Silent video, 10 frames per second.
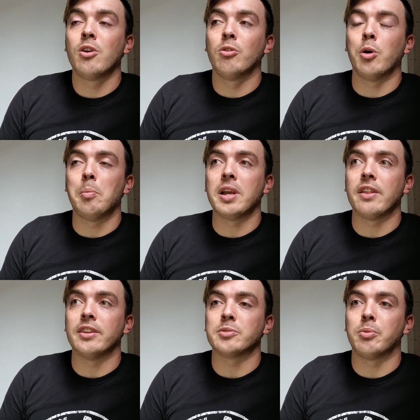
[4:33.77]
will be at
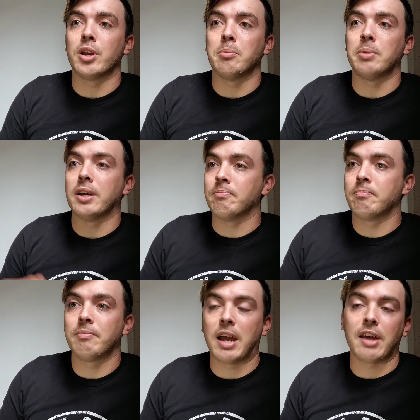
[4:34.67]
this point, but
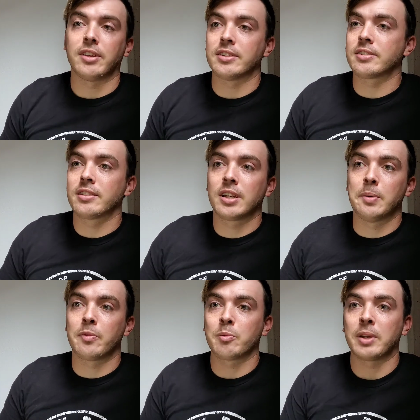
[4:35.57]
athletes
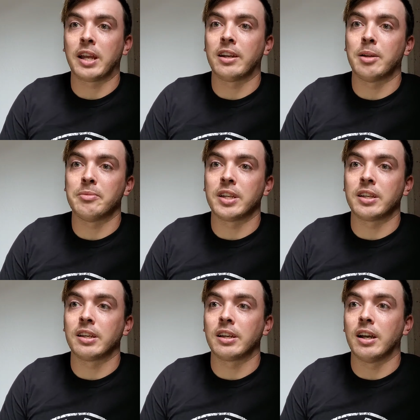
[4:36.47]
coming from Canada, I'm
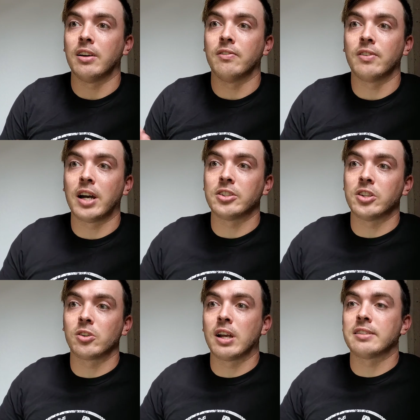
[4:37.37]
thinking of Andre De
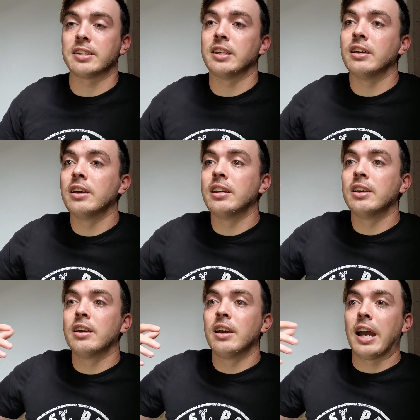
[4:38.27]
Grasse,
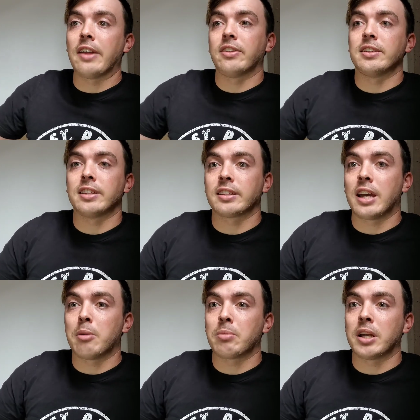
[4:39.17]
athletes like
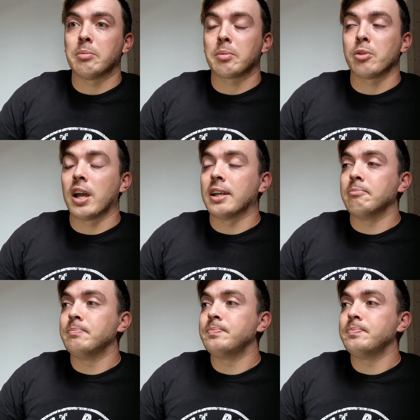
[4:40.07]
that, Brandon McBride,